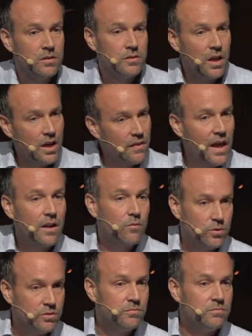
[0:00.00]
Not in that
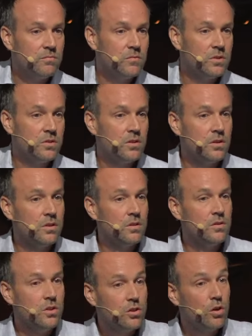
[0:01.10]
room.
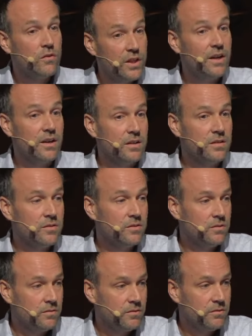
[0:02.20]
Look over there,
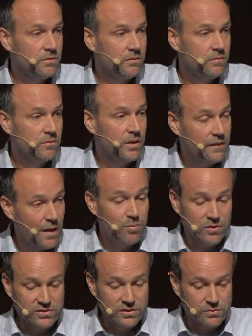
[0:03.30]
at that
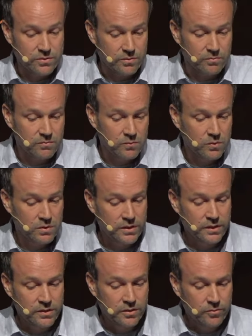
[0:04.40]
person's room.
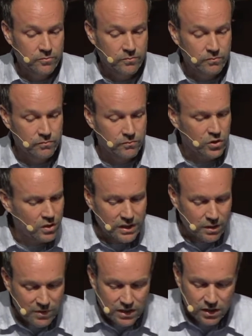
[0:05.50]
Don't look
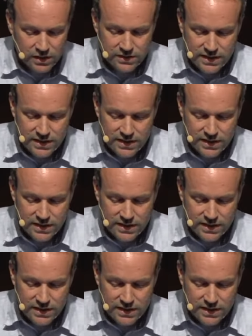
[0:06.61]
at me, look at the